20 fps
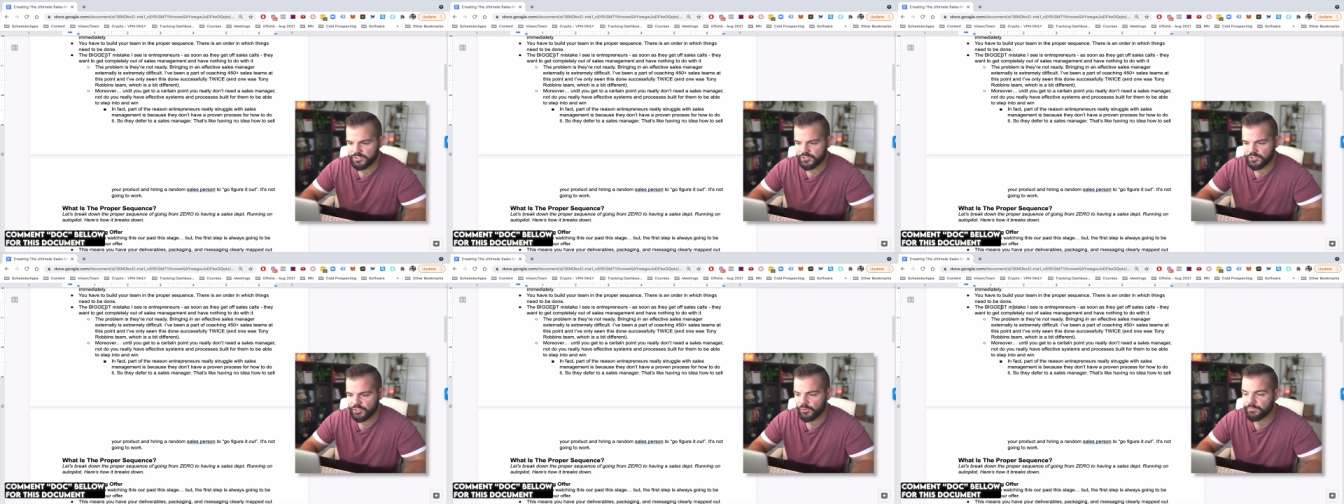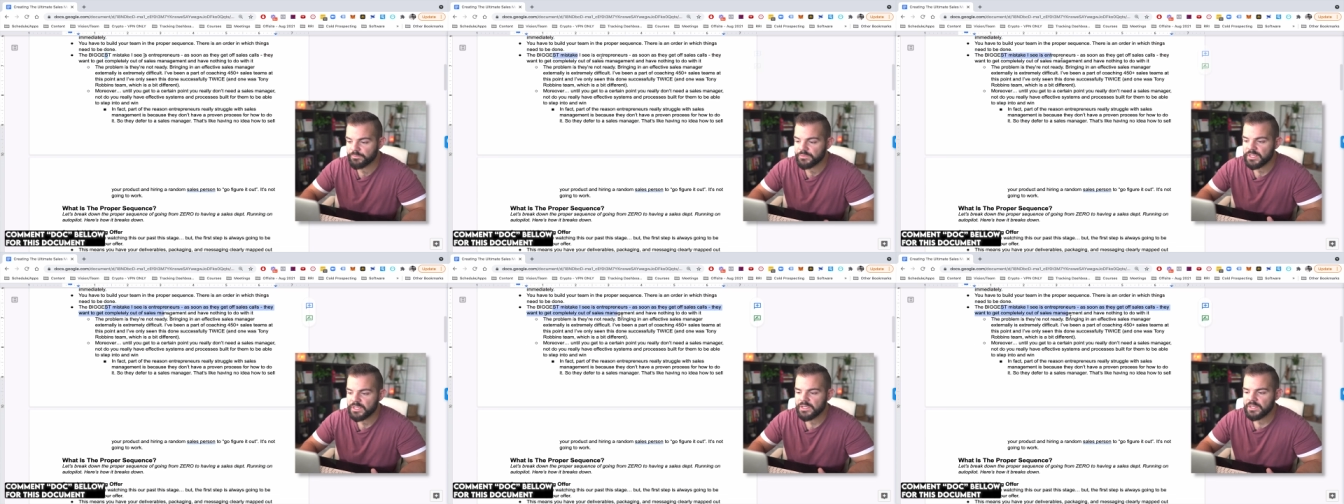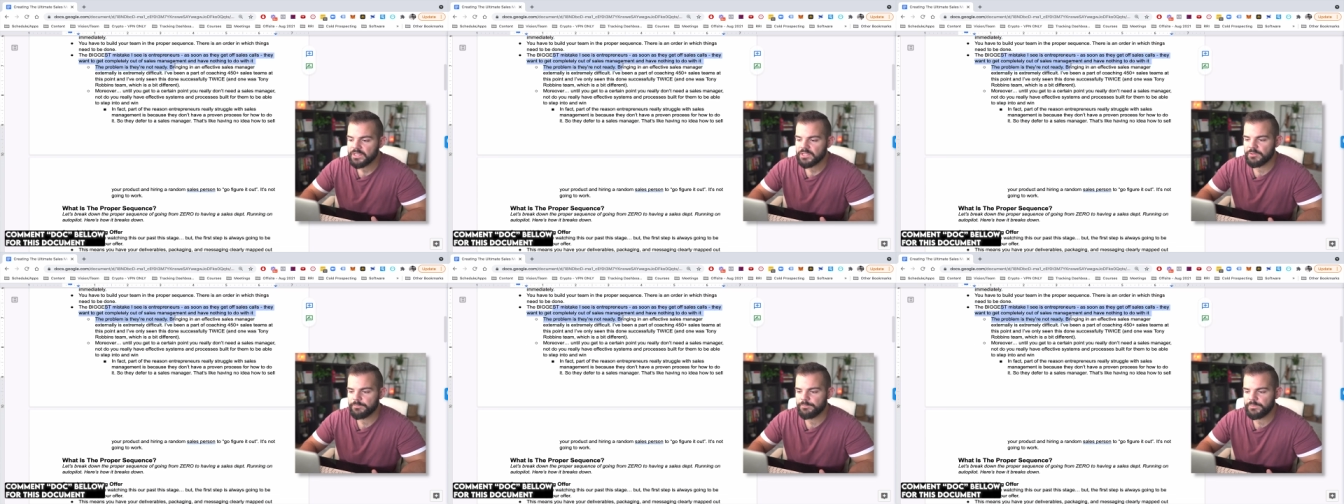So
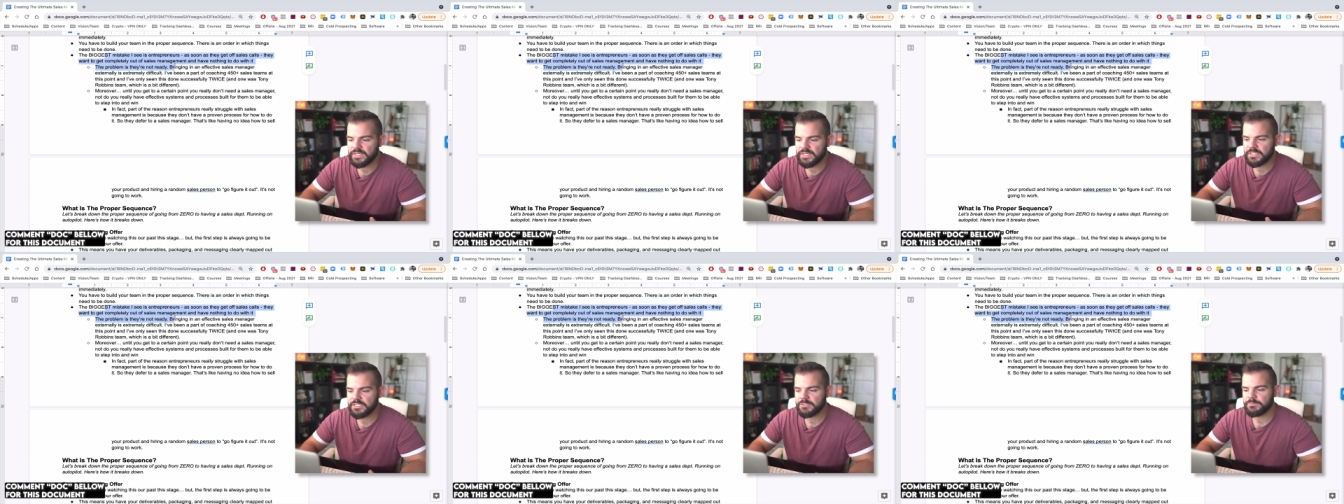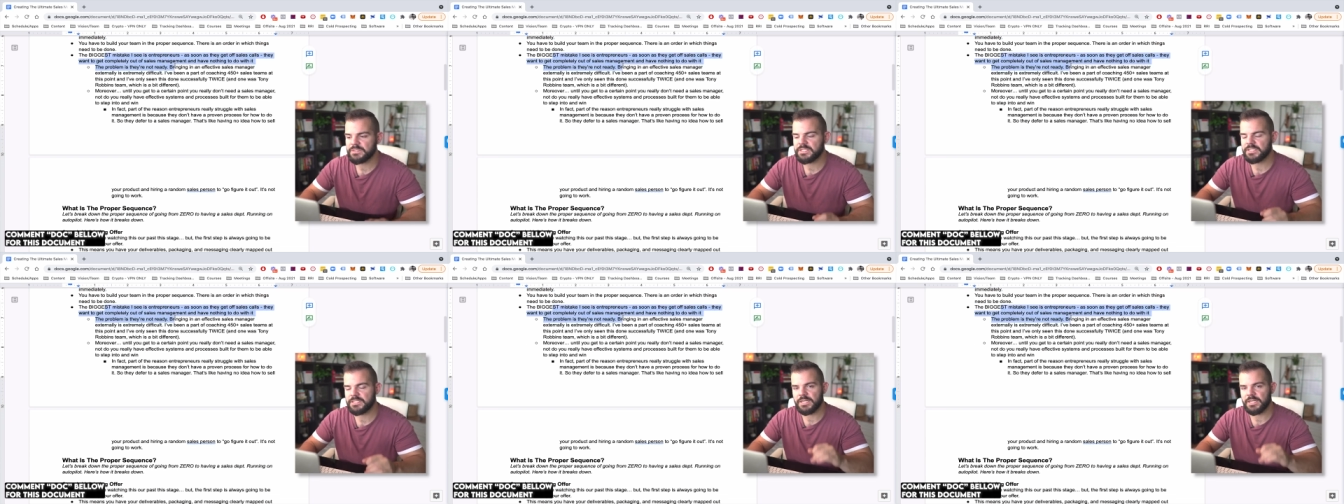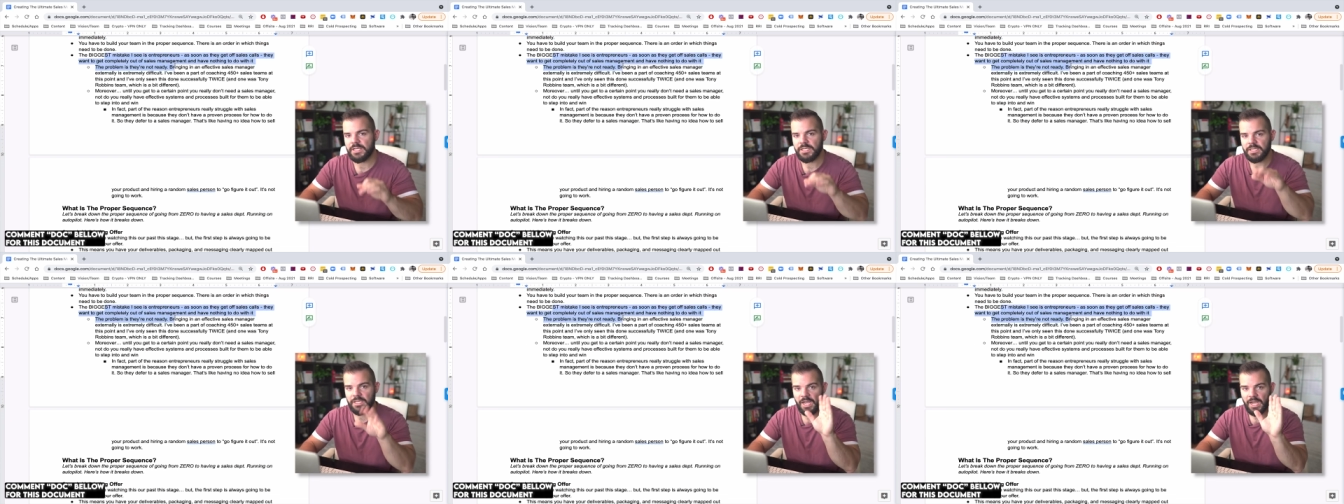the biggest
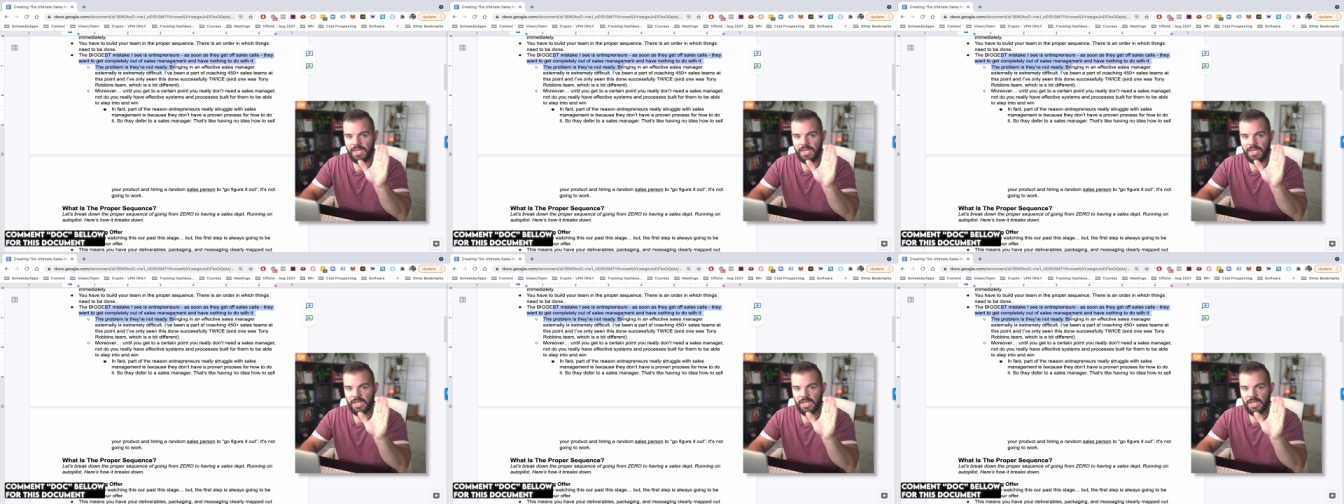mistake